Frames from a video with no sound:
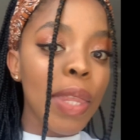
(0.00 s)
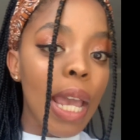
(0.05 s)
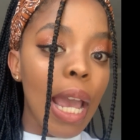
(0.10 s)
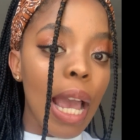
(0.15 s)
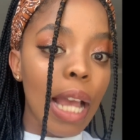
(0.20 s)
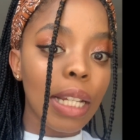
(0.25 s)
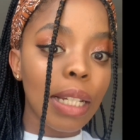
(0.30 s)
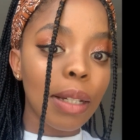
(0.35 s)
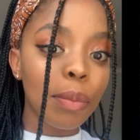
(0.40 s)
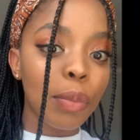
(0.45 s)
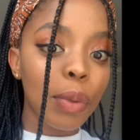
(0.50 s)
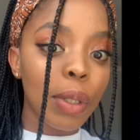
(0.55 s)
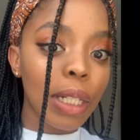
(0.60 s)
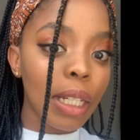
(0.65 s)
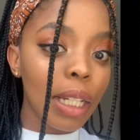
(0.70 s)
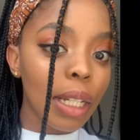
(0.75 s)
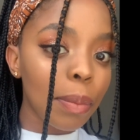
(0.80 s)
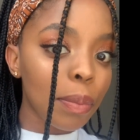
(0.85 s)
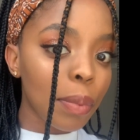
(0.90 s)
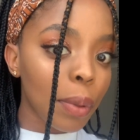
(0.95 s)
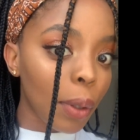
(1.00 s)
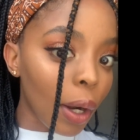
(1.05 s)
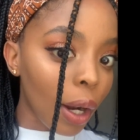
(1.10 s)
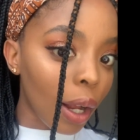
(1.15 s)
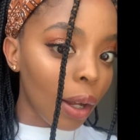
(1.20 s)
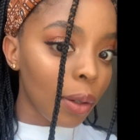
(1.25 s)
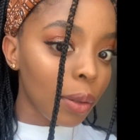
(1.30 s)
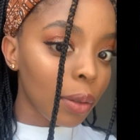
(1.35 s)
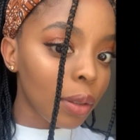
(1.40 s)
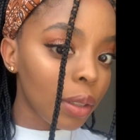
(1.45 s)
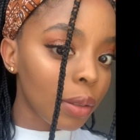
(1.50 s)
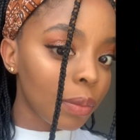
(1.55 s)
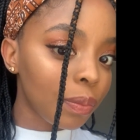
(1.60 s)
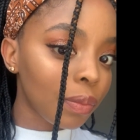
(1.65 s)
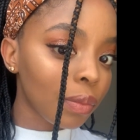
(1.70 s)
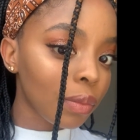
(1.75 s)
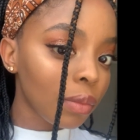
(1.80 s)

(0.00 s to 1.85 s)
And I'm pretty proud